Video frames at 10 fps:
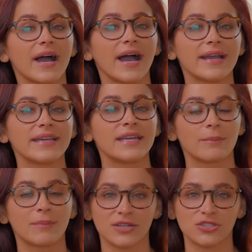hacking
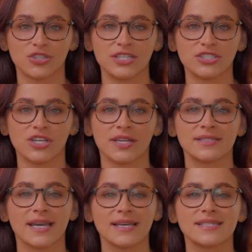and penetration
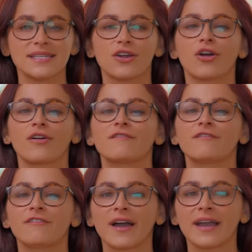testing are
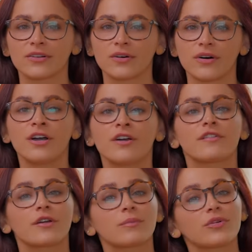vital
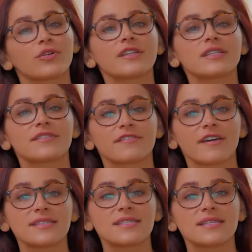for improving
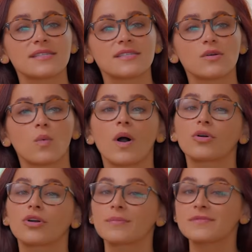defenses, while
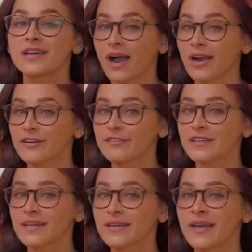cryptography